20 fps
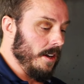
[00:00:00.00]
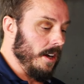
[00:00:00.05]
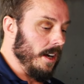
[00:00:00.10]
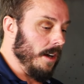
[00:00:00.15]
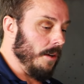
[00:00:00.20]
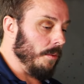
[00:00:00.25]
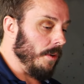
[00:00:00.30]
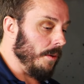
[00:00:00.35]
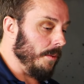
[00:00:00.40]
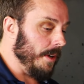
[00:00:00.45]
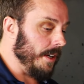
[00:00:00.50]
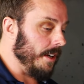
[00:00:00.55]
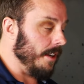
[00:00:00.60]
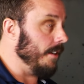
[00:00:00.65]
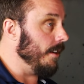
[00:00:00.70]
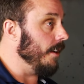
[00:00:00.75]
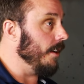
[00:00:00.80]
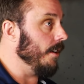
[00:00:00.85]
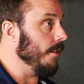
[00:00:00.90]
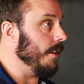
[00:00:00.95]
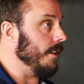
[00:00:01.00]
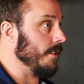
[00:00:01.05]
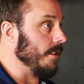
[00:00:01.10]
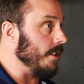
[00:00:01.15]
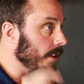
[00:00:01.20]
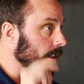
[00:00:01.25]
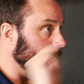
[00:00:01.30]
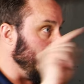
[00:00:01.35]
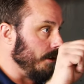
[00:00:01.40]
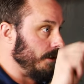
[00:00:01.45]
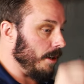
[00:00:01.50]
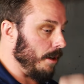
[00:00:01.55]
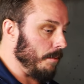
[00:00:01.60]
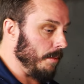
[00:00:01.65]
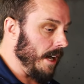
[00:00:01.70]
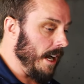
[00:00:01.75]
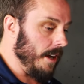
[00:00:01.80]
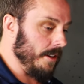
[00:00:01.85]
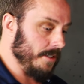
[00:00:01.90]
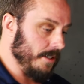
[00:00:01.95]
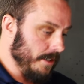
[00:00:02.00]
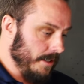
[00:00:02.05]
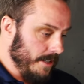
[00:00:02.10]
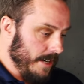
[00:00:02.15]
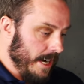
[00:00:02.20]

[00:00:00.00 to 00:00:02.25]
Uh, what we can do is close our browser,